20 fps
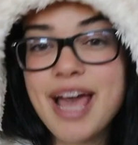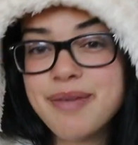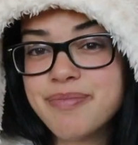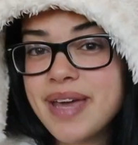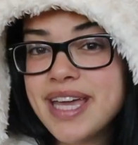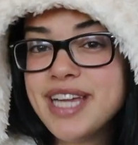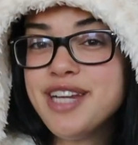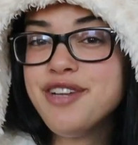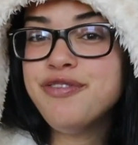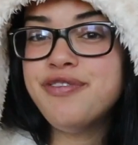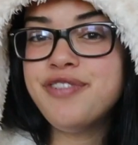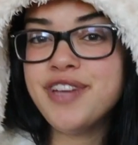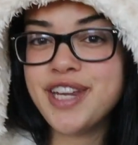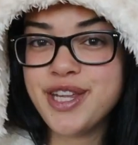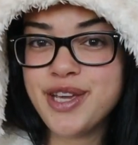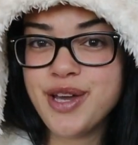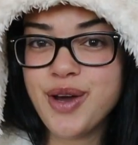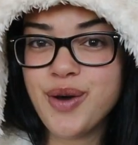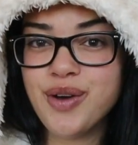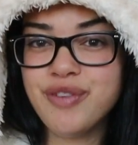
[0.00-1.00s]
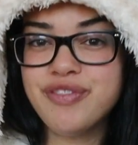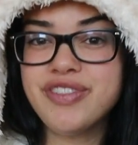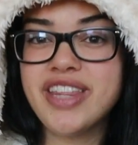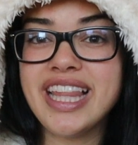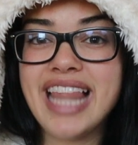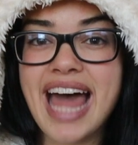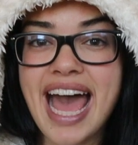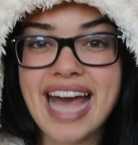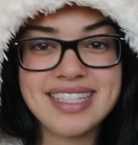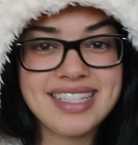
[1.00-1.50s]
I made a video of
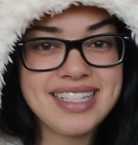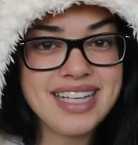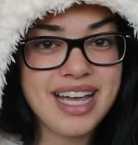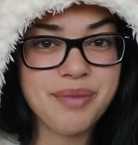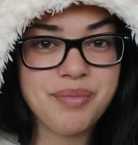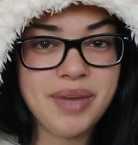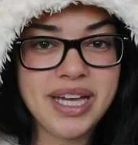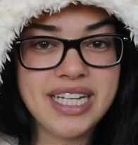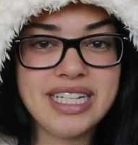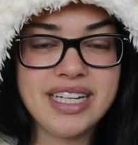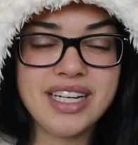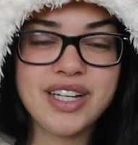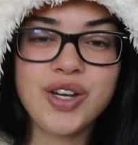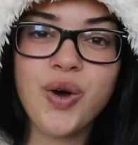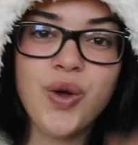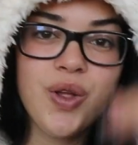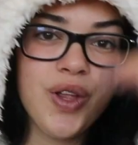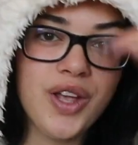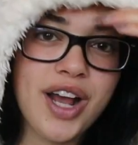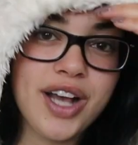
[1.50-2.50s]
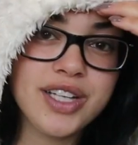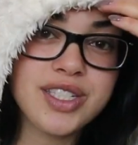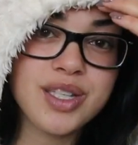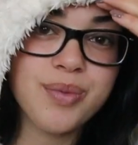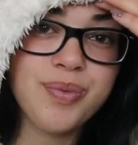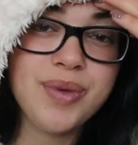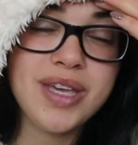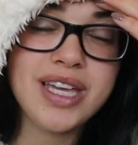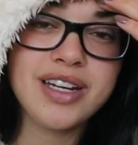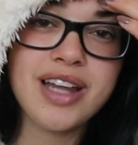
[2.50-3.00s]
the last time I did a
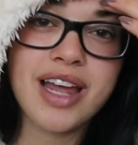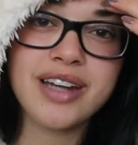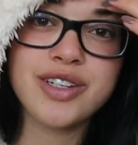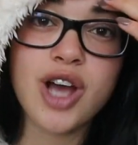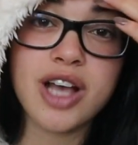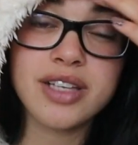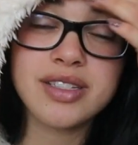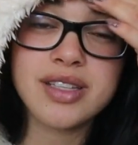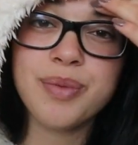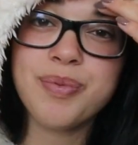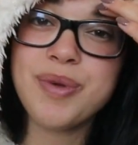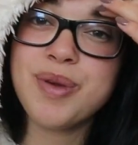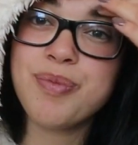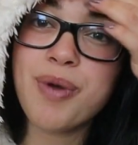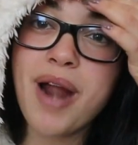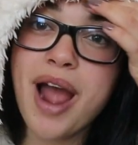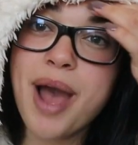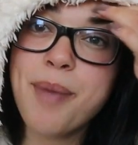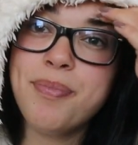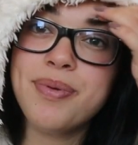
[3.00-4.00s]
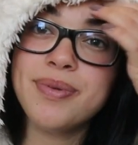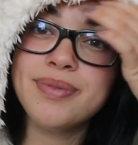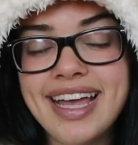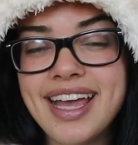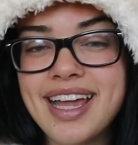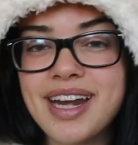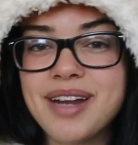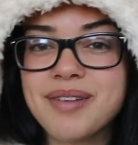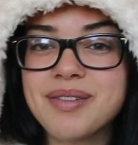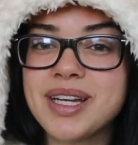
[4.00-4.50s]
colonoscopy and endoscopy prep,
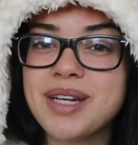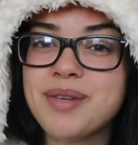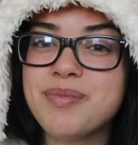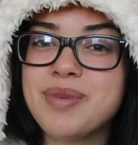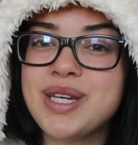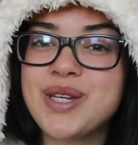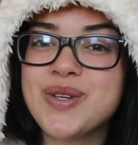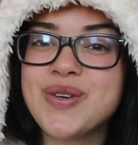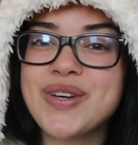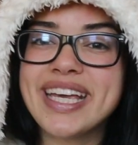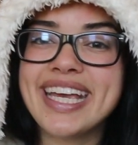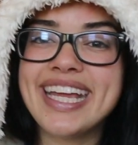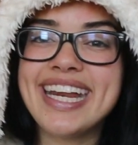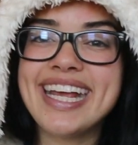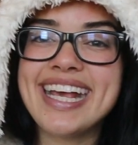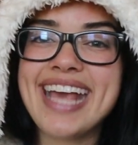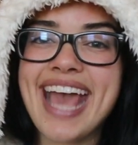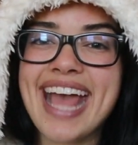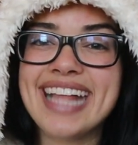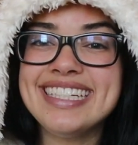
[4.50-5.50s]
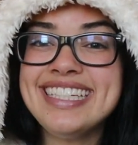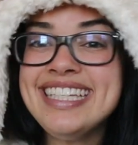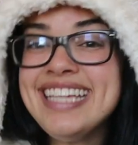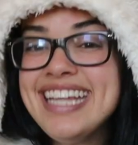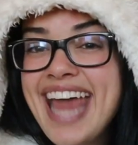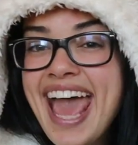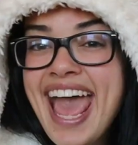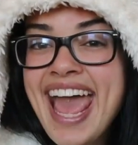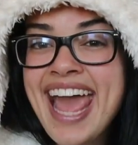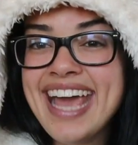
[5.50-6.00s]
and I'm gonna be doing it again
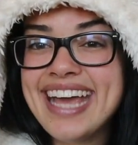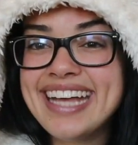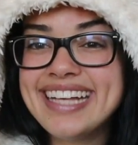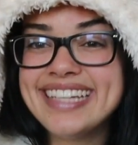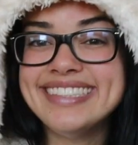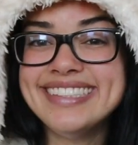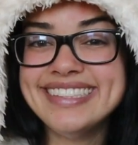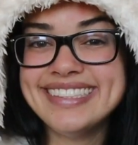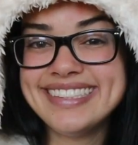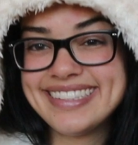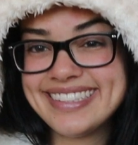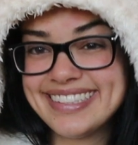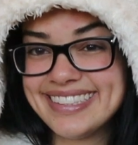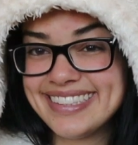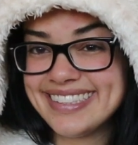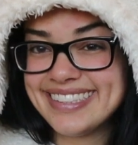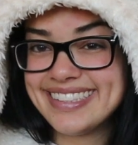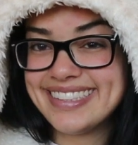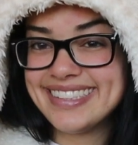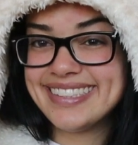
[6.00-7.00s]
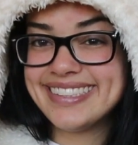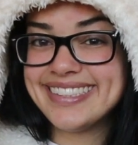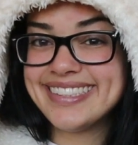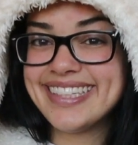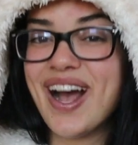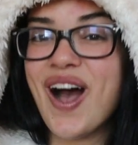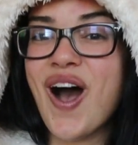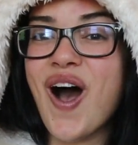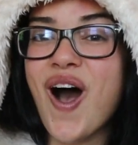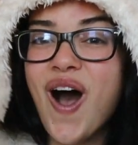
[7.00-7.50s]
today
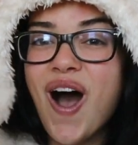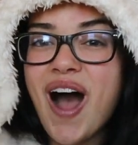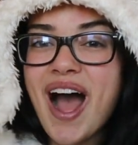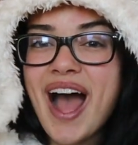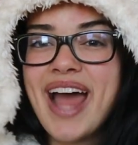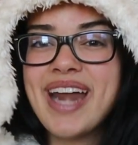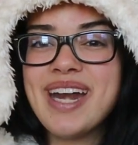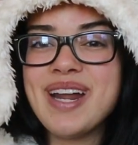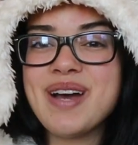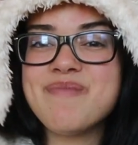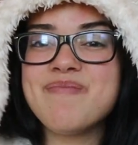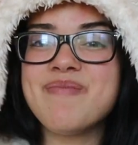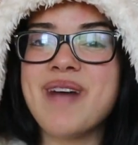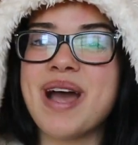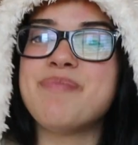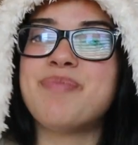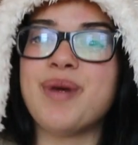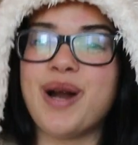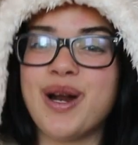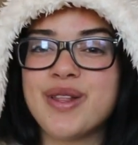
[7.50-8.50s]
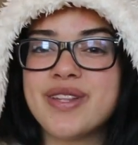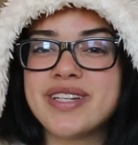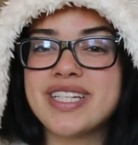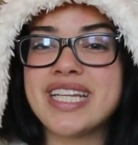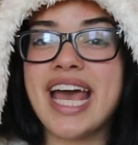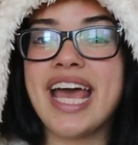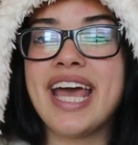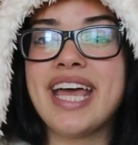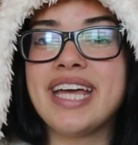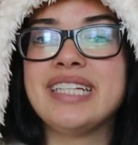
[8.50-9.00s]
on my
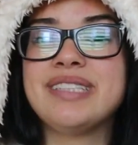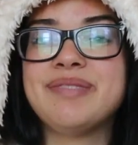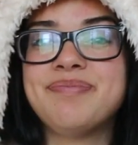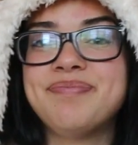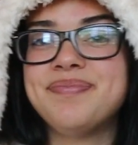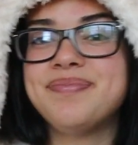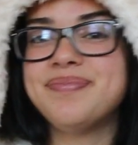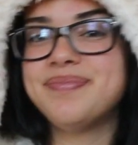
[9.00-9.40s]
birthday.